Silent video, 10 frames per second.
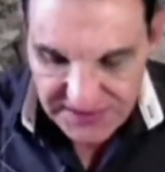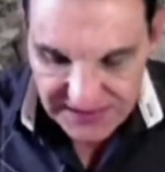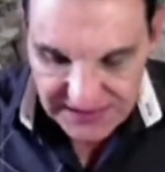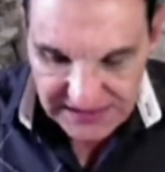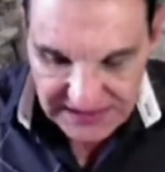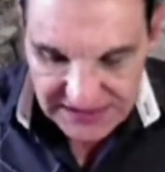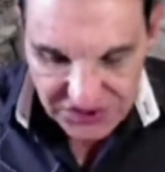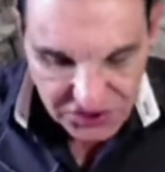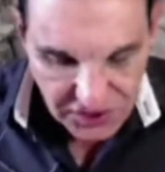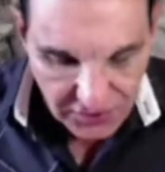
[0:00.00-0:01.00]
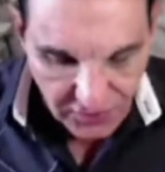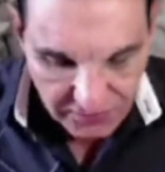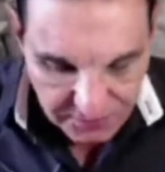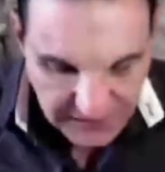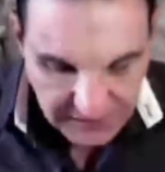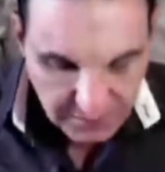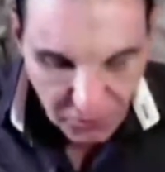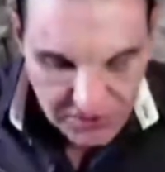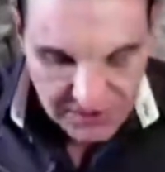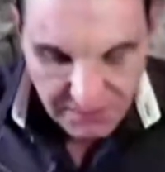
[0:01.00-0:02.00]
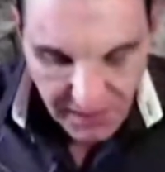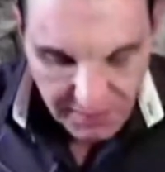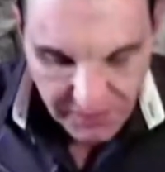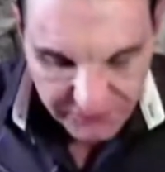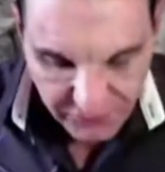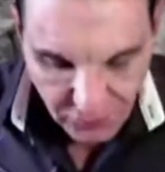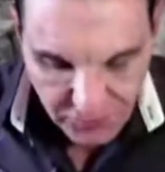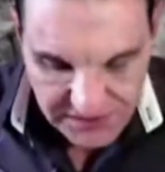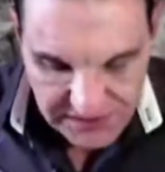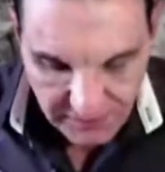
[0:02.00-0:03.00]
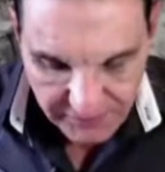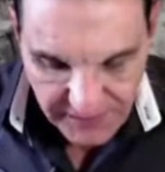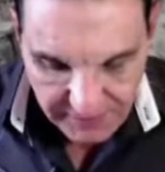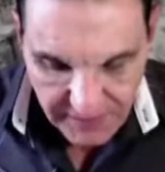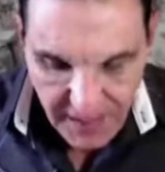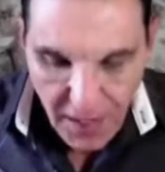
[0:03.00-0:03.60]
that at least the shadow of Peter passing by might fall on some of them.